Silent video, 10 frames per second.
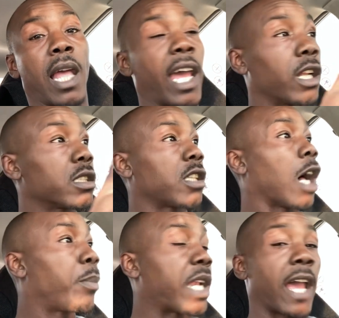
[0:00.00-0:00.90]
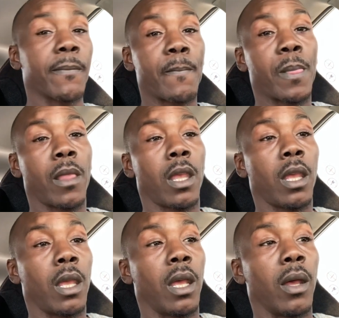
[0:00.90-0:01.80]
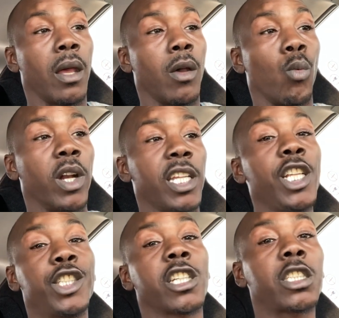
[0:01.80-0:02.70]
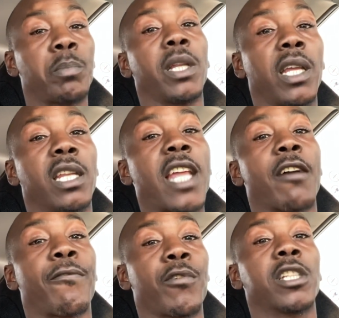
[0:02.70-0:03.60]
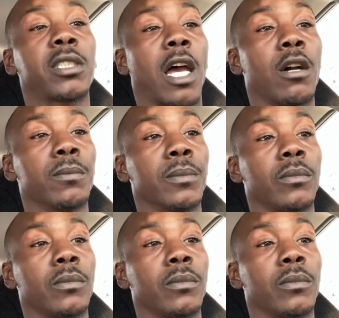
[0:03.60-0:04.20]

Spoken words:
And on top of that, what he just spit in that freestyle,